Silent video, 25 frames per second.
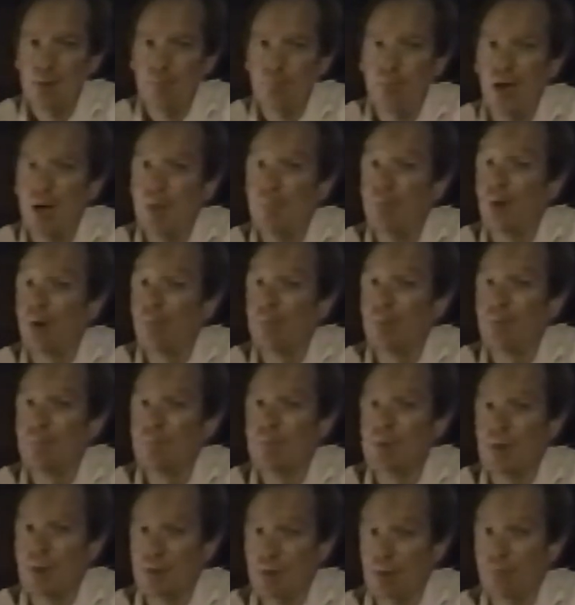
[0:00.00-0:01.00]
my
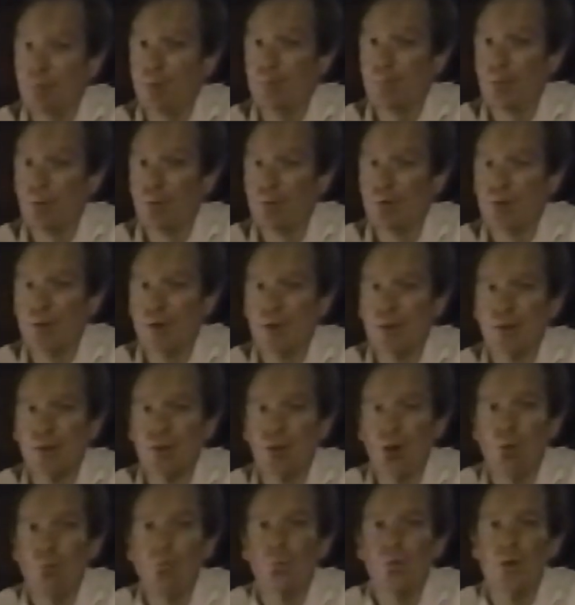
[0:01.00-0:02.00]
problems as a reporter
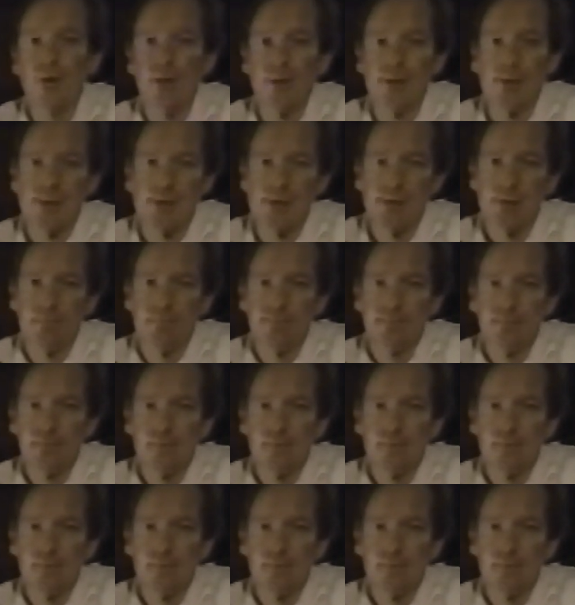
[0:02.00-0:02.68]
got worse.